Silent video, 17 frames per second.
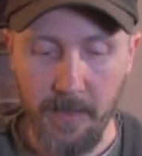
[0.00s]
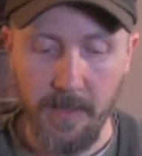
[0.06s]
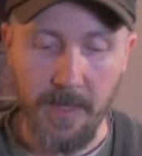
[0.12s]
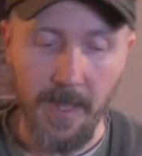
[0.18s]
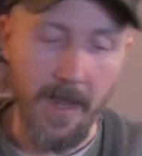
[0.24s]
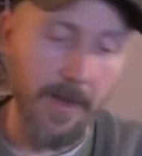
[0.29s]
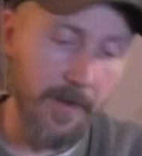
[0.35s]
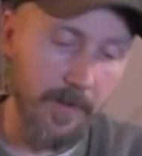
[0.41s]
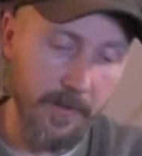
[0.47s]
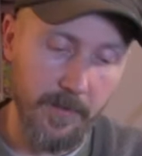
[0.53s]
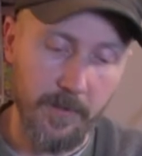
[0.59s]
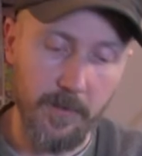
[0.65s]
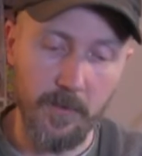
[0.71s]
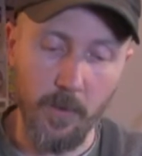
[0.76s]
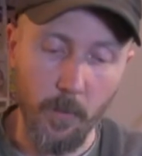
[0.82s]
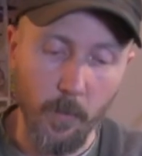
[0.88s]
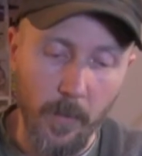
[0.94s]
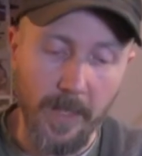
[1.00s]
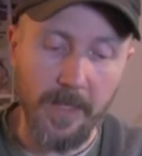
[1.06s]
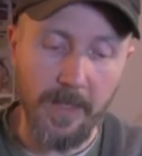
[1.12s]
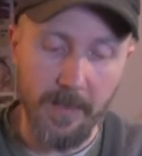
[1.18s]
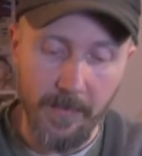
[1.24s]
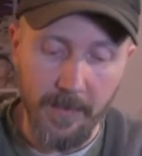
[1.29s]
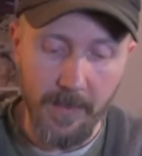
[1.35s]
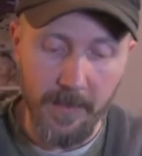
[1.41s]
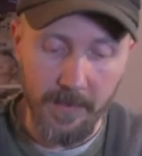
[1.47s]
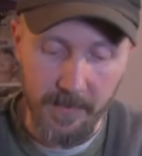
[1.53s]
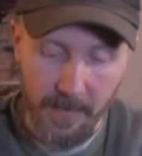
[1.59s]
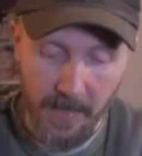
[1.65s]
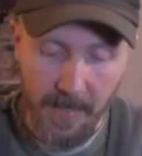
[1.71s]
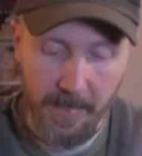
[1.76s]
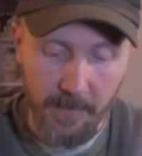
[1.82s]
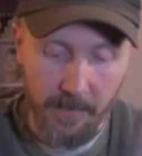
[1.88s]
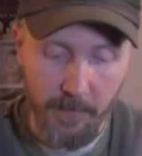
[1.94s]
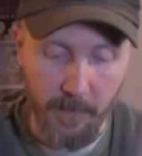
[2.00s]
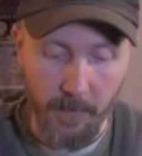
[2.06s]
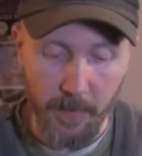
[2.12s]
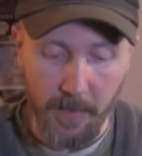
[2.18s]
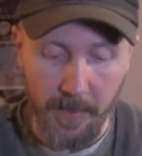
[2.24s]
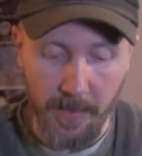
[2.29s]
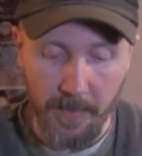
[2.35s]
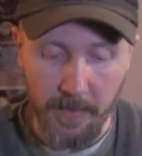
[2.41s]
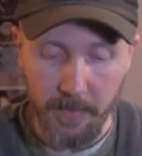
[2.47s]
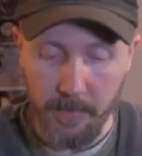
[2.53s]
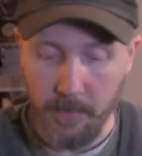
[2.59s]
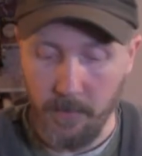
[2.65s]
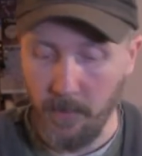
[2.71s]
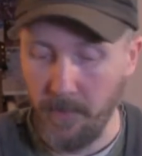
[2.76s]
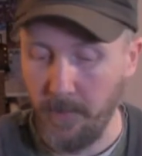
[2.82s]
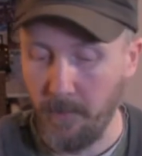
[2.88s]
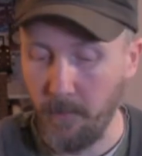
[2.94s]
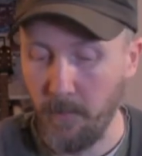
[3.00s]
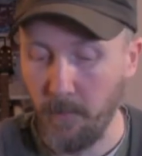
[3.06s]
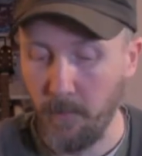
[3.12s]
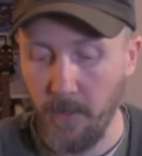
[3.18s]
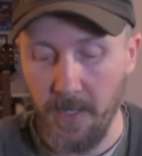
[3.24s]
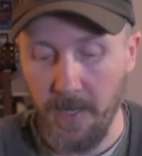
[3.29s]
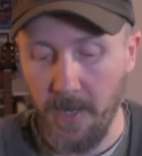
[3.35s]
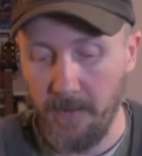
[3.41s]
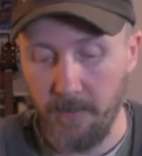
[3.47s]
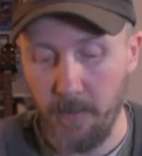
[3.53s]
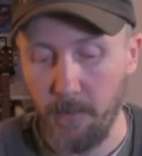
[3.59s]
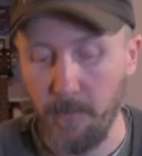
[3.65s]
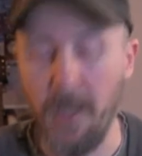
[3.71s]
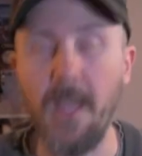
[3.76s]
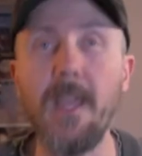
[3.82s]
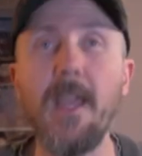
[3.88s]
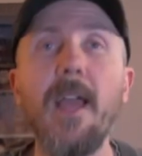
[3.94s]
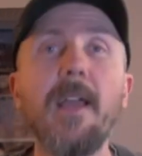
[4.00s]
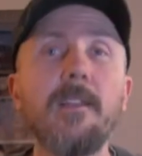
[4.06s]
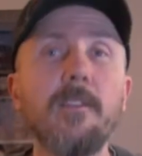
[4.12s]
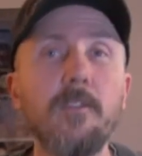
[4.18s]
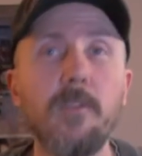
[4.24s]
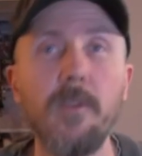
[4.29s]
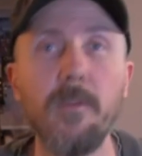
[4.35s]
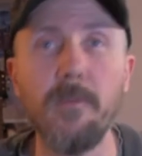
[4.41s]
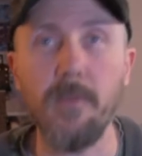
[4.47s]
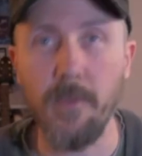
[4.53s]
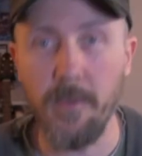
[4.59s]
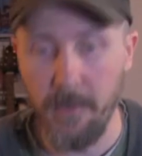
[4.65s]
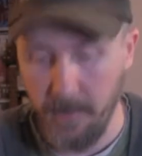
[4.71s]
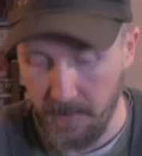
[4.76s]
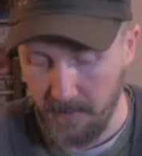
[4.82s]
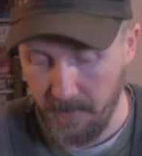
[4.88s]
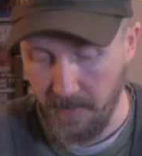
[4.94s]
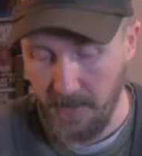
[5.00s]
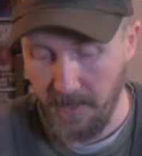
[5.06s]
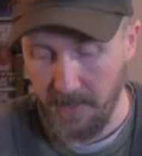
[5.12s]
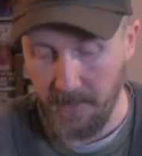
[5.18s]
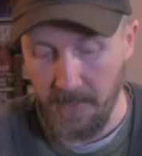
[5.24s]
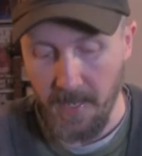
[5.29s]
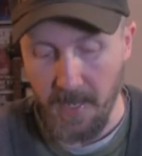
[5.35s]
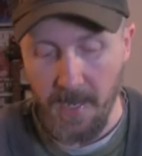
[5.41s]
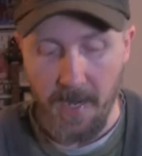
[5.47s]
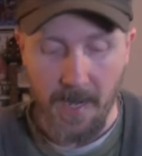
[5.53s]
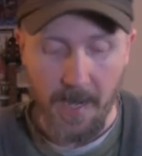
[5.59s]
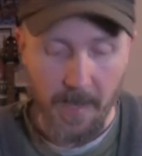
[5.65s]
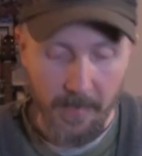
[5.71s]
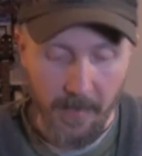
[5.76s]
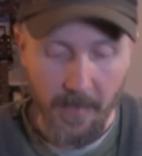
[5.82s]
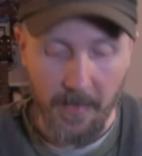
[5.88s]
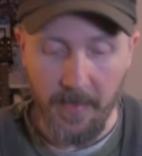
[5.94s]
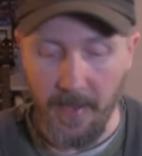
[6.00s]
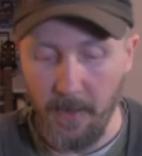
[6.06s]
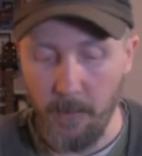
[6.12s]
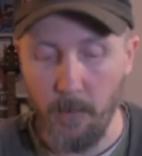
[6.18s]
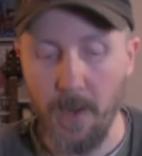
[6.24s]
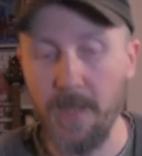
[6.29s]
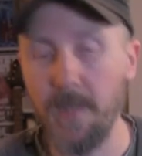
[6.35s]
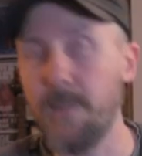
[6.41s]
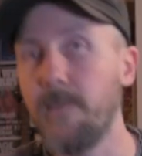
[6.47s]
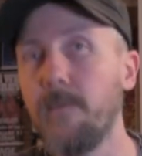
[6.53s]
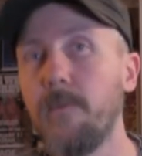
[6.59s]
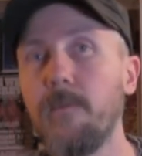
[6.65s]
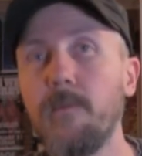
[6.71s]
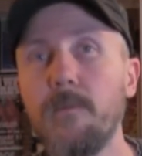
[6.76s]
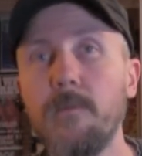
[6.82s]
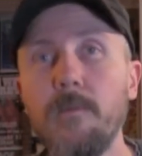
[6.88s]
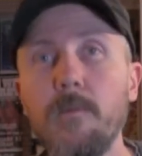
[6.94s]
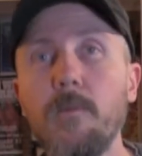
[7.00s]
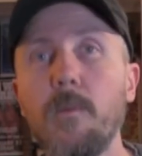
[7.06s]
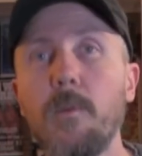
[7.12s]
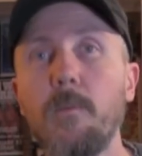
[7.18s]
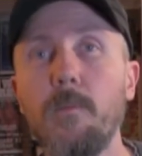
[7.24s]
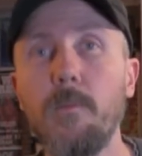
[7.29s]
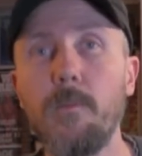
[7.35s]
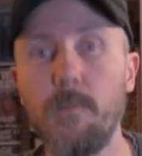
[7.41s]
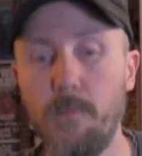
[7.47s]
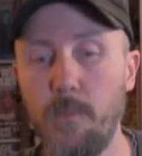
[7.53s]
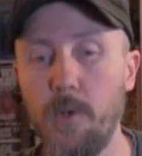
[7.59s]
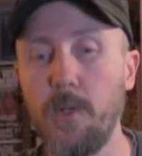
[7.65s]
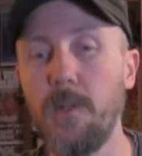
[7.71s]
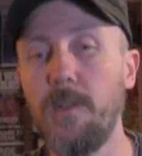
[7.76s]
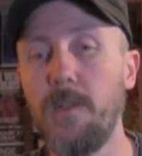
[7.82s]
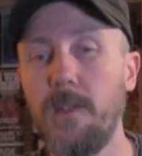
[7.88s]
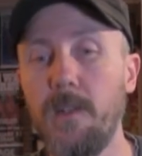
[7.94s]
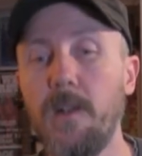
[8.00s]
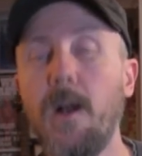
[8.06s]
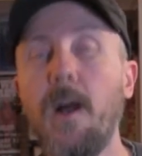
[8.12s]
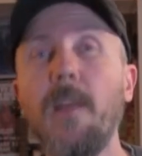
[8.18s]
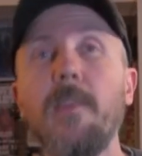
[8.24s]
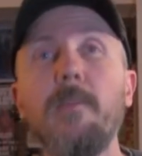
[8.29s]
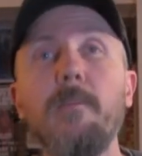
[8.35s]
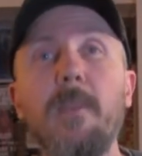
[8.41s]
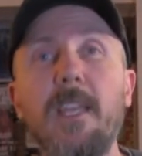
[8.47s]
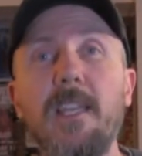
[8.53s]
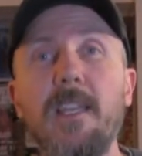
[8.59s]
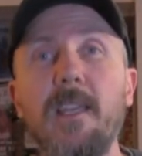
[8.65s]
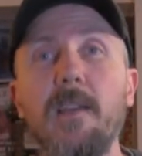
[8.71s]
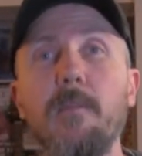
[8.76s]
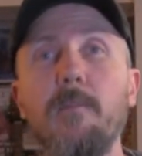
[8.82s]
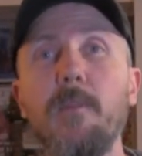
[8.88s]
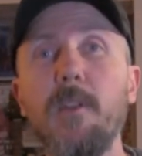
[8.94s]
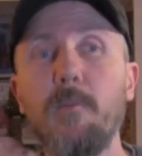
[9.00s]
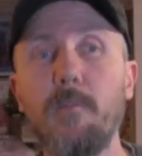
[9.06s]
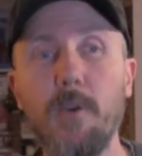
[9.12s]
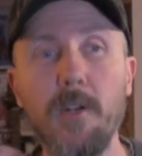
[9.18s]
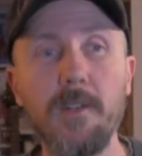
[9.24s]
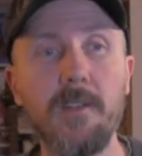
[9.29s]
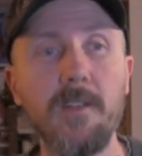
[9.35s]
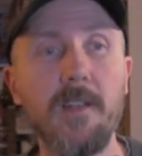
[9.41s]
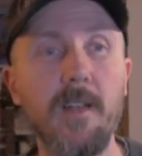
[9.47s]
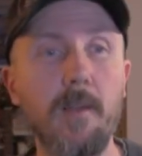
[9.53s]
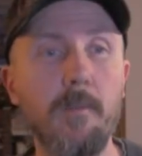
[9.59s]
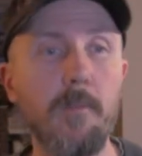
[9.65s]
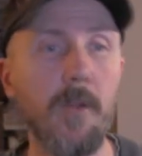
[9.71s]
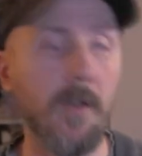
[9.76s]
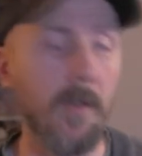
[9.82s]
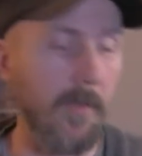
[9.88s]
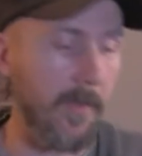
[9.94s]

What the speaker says: Now, so we did the design for it so that we wouldn't have to pay extra for the design, and then they went and put it on the medium and printed up all